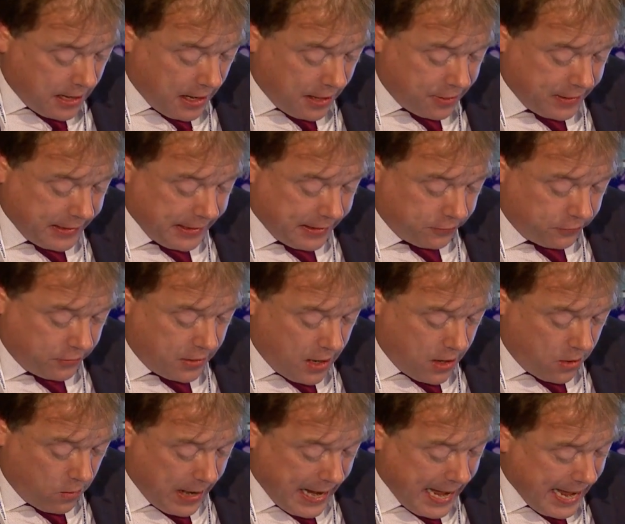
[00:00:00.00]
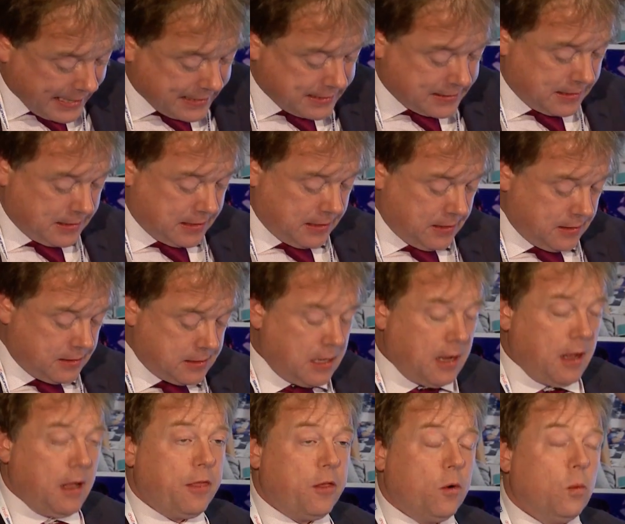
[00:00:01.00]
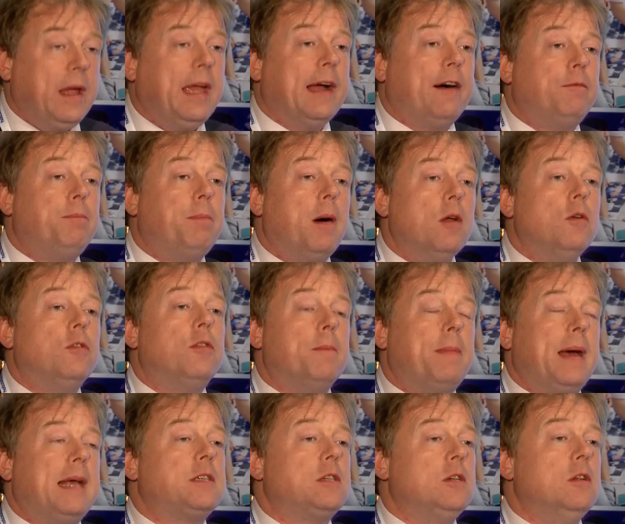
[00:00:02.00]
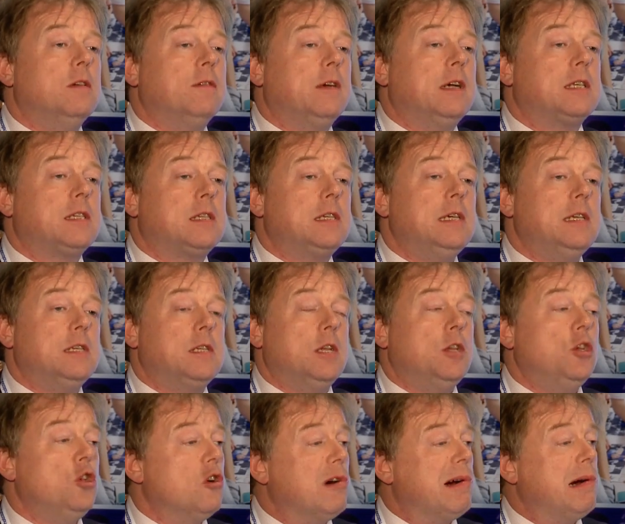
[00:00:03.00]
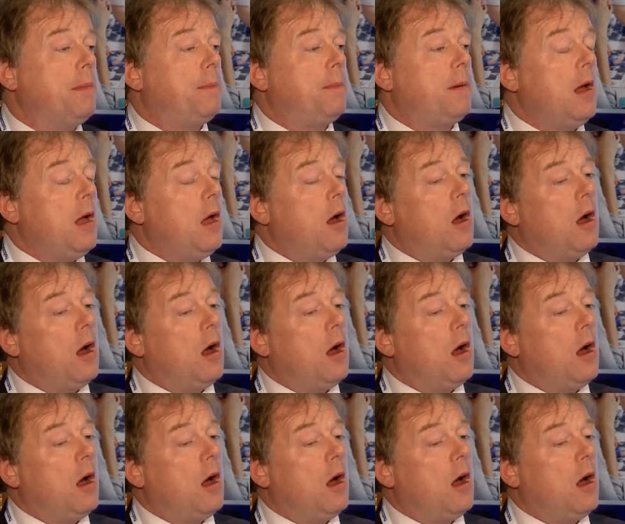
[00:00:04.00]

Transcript: I think it's no accident that we have both the best universities in Europe,